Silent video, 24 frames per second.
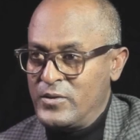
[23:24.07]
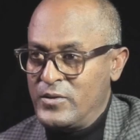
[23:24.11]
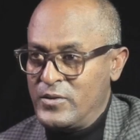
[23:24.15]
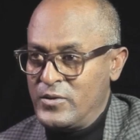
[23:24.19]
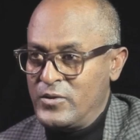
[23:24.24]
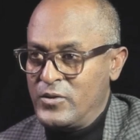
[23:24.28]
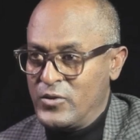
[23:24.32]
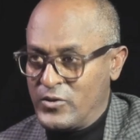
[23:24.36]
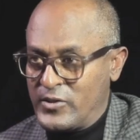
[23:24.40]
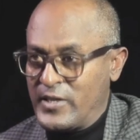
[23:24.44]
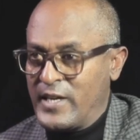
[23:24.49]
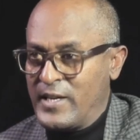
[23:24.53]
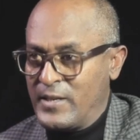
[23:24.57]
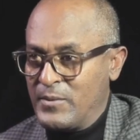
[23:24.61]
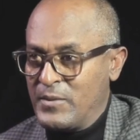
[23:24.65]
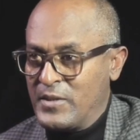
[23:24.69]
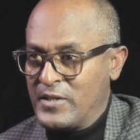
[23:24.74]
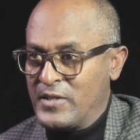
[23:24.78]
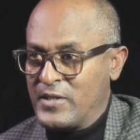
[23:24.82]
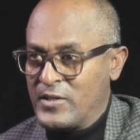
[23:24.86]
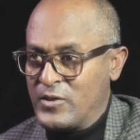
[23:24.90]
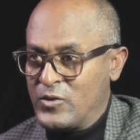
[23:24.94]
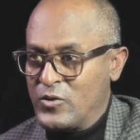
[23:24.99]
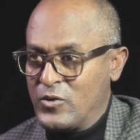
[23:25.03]
You're telling me
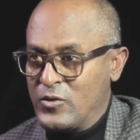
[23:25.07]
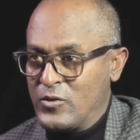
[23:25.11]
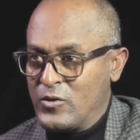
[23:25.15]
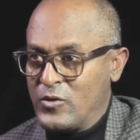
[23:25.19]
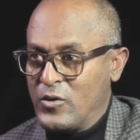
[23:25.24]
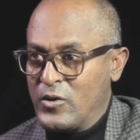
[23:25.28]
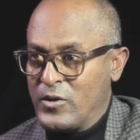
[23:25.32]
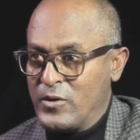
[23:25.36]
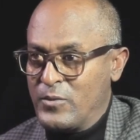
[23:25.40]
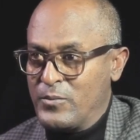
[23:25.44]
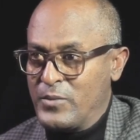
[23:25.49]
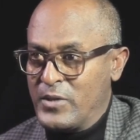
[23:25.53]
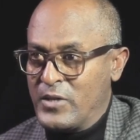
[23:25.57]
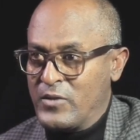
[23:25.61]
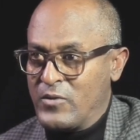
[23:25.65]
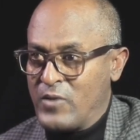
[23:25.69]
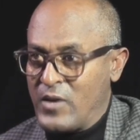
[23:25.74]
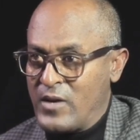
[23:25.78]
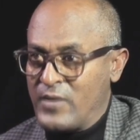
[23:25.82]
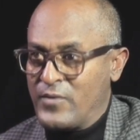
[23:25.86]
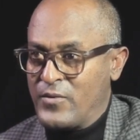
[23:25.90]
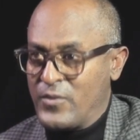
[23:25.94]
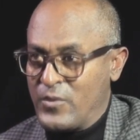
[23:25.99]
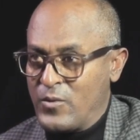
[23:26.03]
that you're going to be
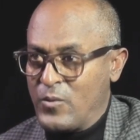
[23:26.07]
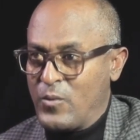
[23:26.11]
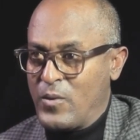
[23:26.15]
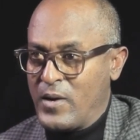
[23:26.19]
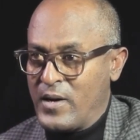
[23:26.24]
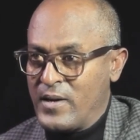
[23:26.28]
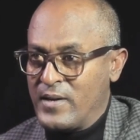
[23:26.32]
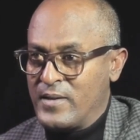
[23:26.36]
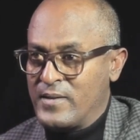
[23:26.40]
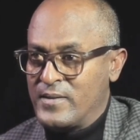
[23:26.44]
around for a while.